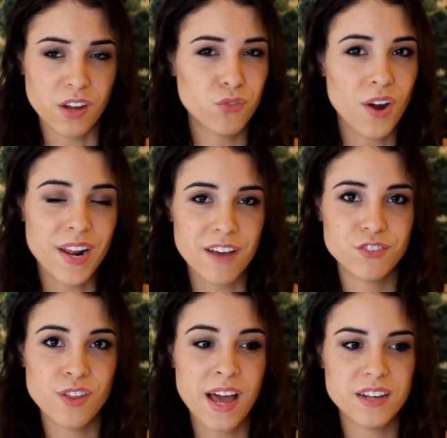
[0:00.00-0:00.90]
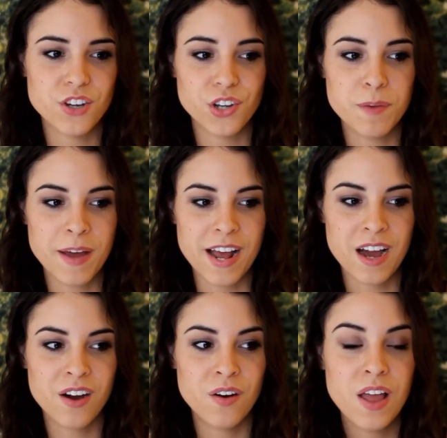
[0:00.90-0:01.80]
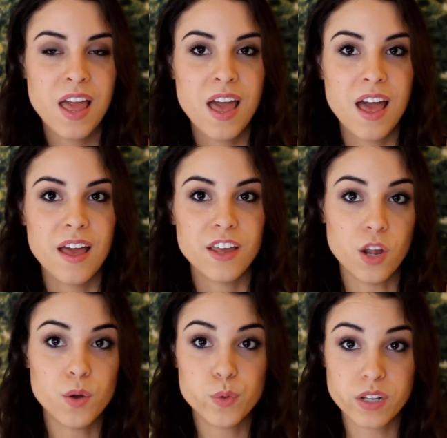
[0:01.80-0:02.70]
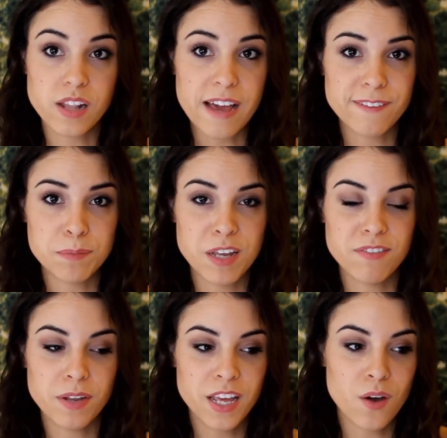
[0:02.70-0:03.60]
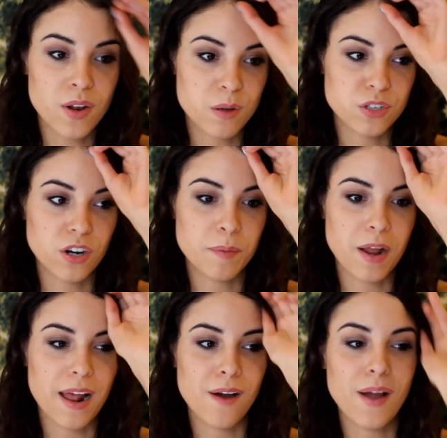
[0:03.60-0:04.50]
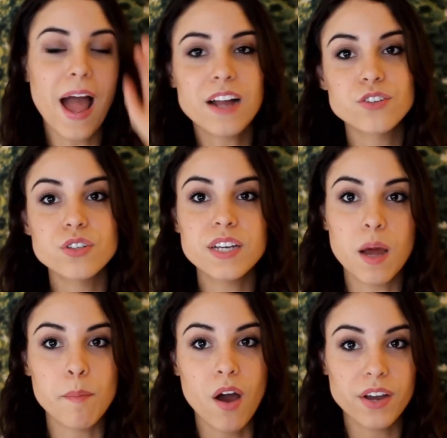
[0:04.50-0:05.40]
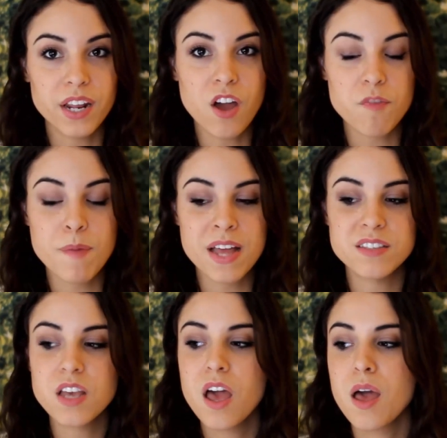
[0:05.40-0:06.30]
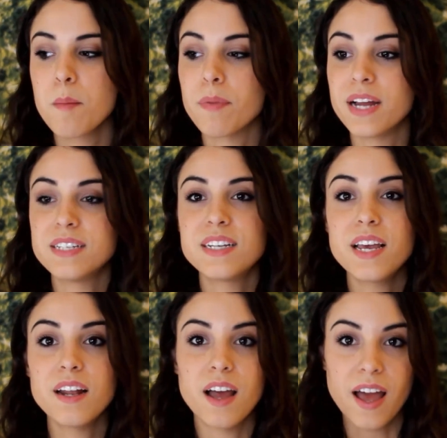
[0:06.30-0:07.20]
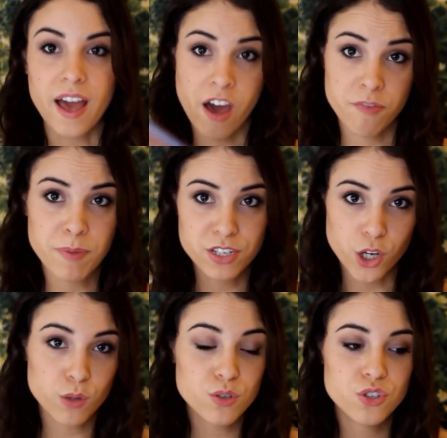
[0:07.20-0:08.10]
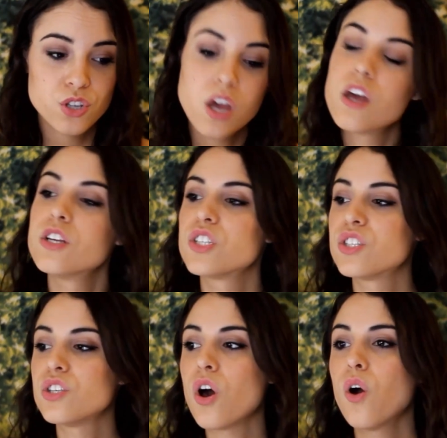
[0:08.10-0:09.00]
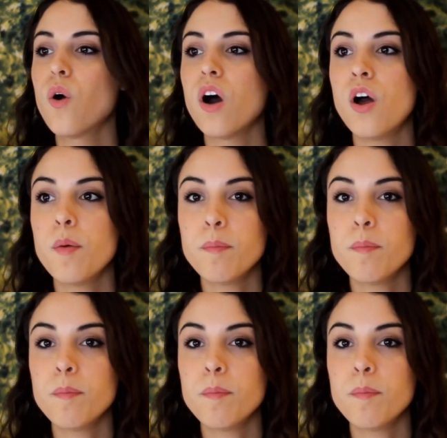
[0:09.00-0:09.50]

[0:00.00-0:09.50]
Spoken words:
like right after that talking about how, you know, it was a life update video, and I was talking about how actually I'm not getting off meds, but I did half my dose. So